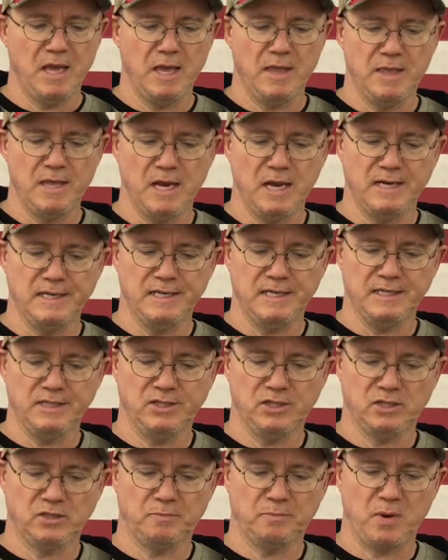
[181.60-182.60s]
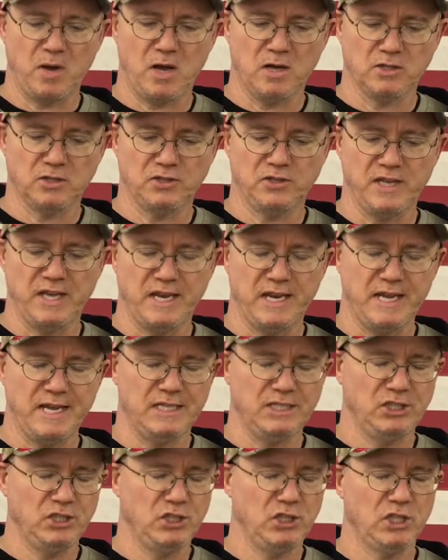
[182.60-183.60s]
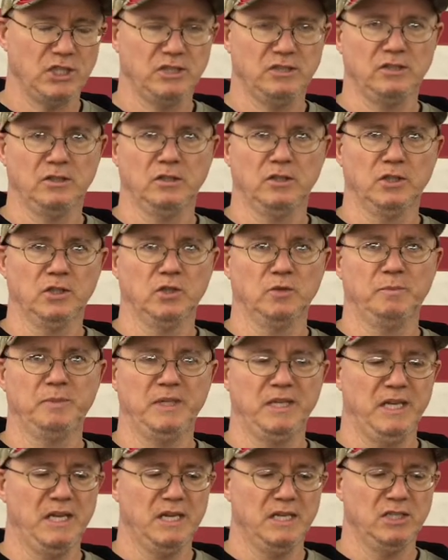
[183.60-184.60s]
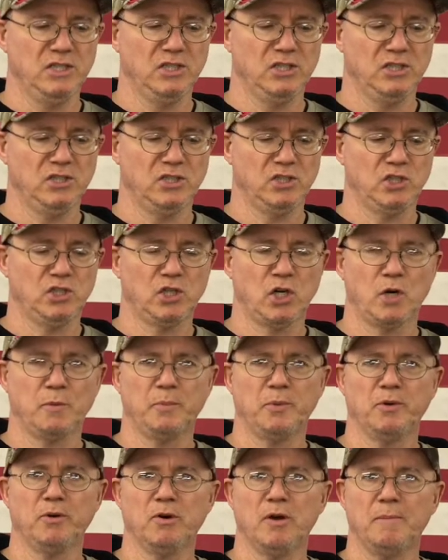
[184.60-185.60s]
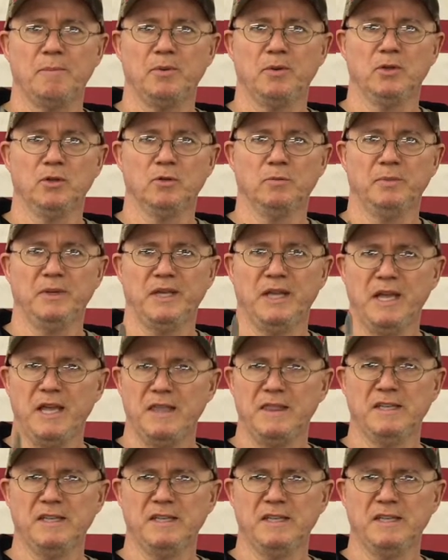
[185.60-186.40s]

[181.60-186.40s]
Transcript: and then I did just polish that edge just a little bit, just to sharpen her up a little bit.